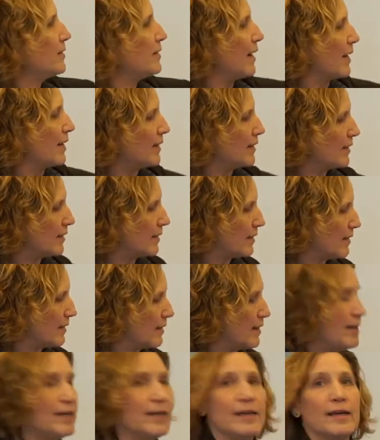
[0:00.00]
nice to
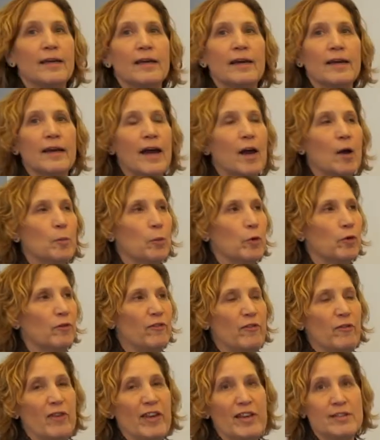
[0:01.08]
see how
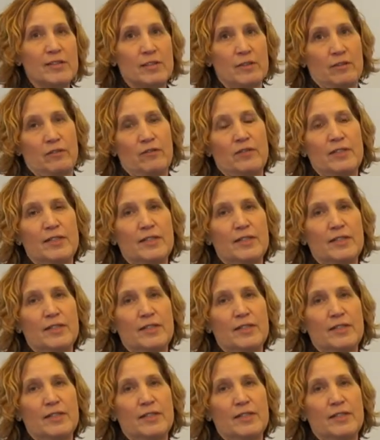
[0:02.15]
pervasive